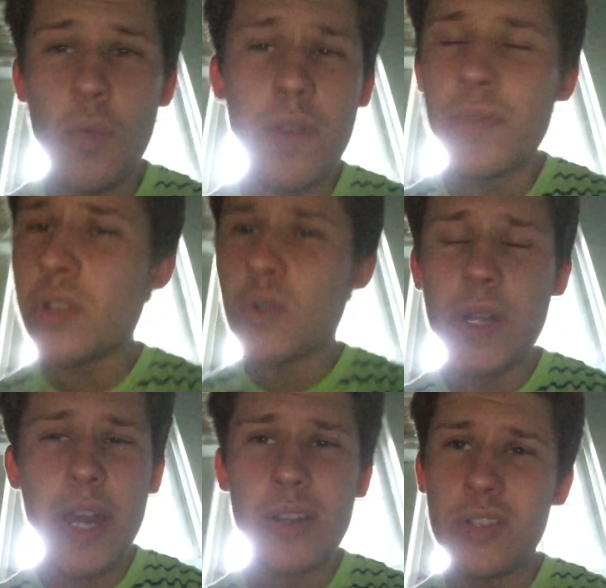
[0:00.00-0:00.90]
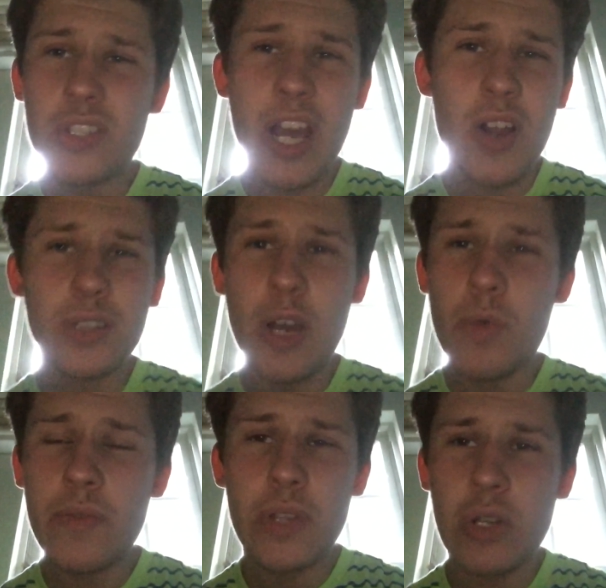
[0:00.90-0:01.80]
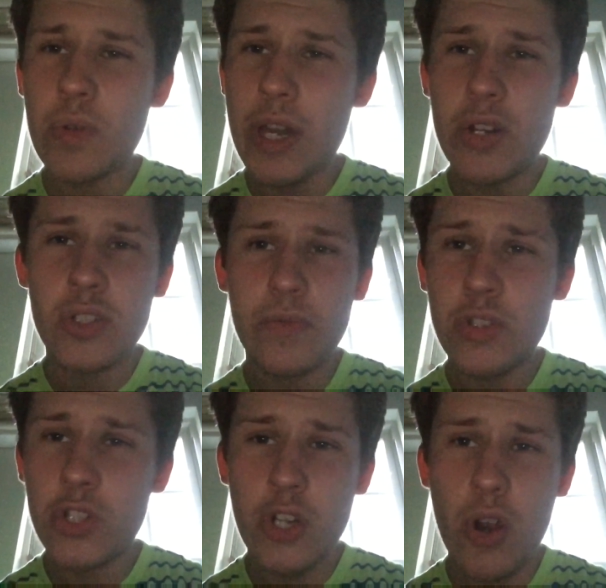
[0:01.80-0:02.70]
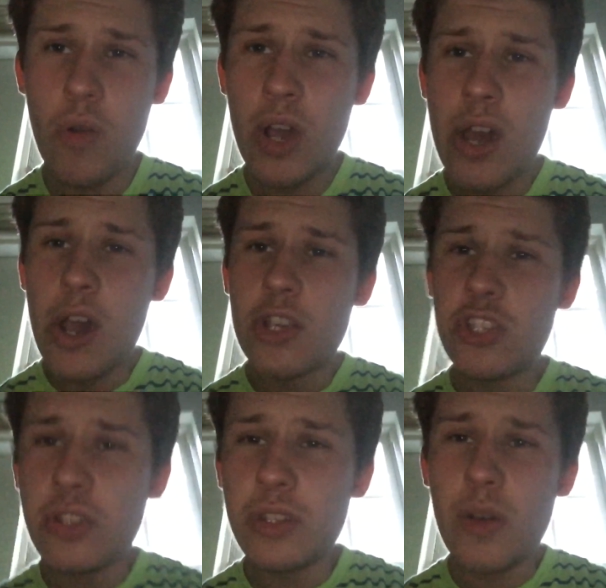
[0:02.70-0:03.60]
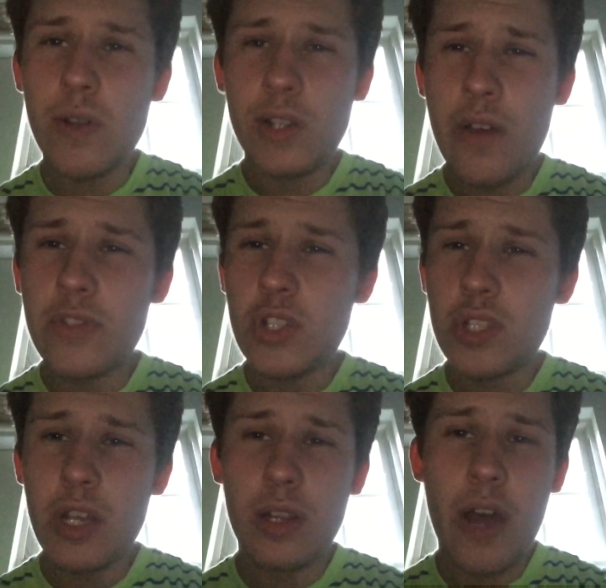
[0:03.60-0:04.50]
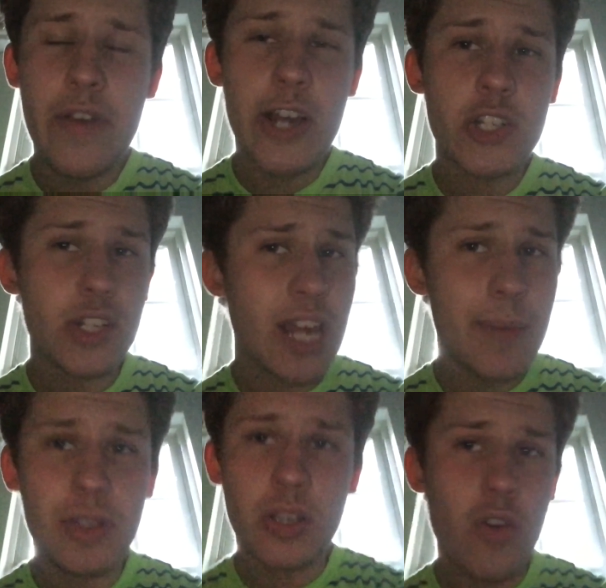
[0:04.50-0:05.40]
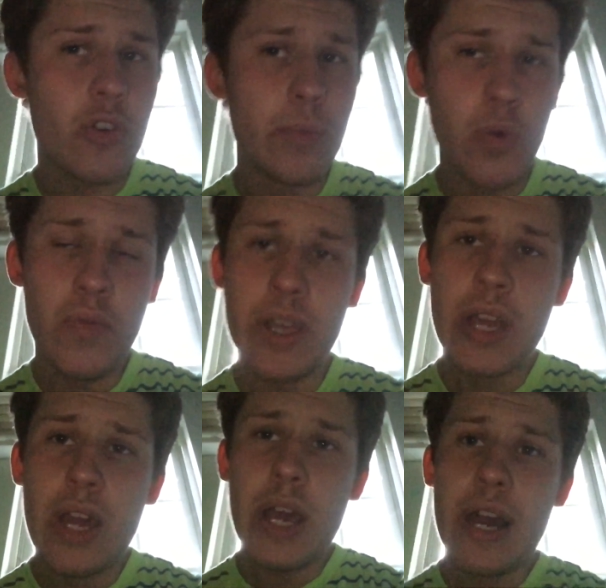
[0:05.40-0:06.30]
one of the creators of this show said that they would love to see a live-action Captain Carter movie.